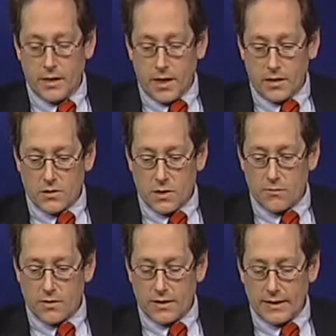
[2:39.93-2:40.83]
And so, I'm
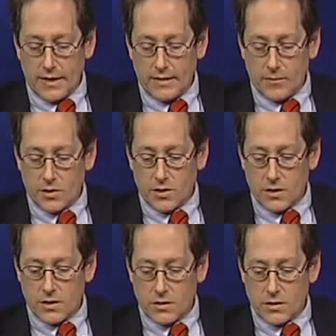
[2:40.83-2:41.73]
very glad that
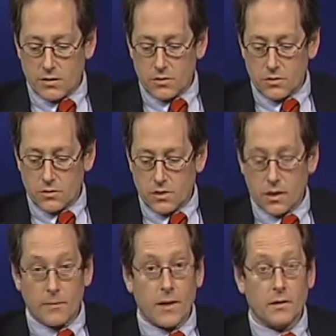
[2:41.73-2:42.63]
Michelle is here to
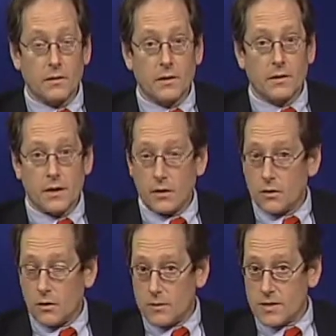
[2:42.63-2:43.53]
talk about not
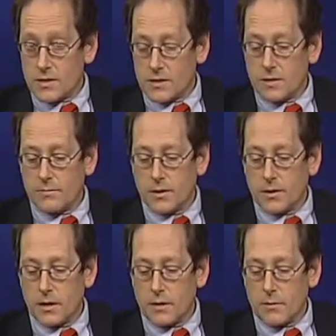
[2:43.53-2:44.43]
only obesity,
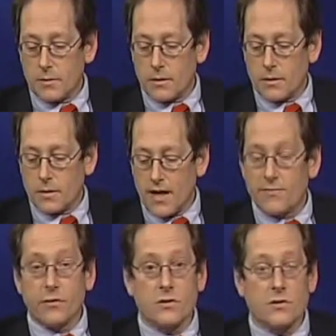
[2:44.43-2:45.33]
but our, our
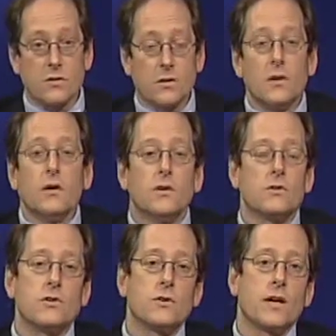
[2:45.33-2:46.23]
efforts
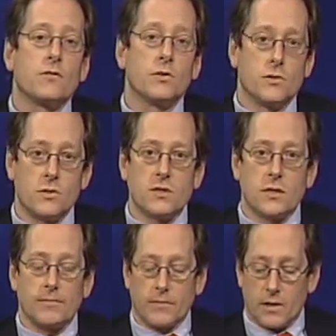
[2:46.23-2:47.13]
to try and reduce
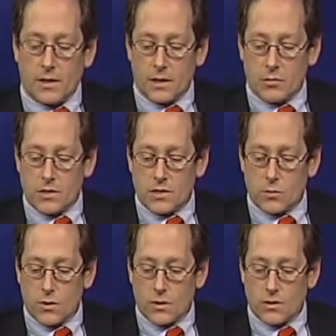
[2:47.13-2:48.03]
it and increase
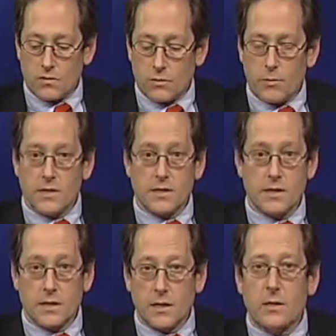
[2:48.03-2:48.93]
awareness of
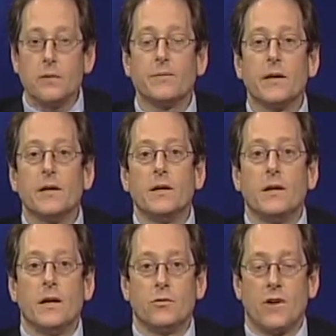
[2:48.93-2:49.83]
obesity here
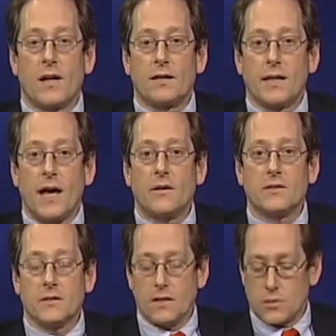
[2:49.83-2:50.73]
in Rockland
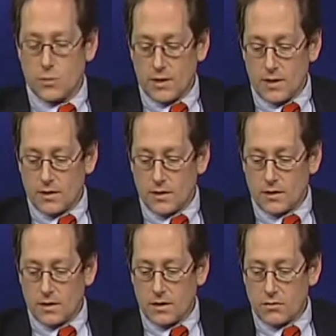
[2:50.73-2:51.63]
County as well as
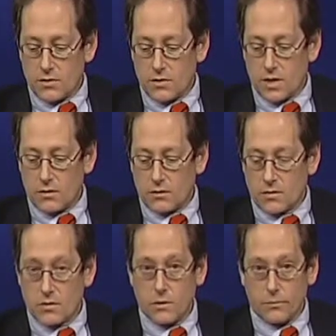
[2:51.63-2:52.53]
in the country in
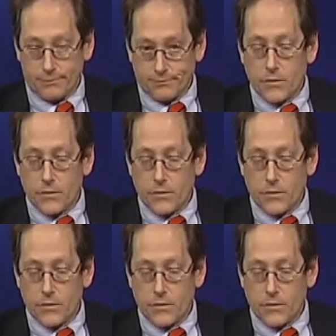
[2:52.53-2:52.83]
general. So,